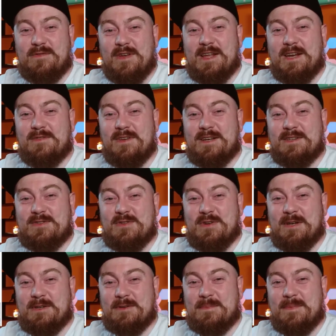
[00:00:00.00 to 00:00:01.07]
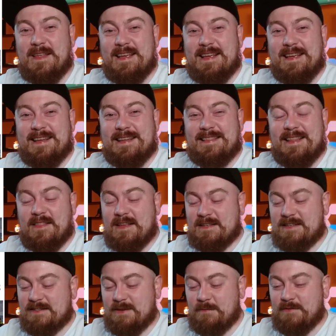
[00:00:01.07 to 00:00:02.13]
very, very strange that
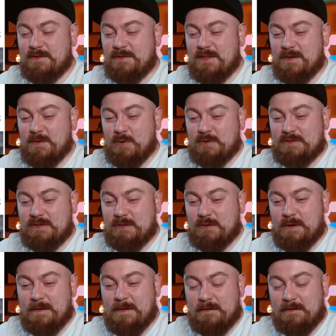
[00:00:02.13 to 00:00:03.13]
this is something that they want to do.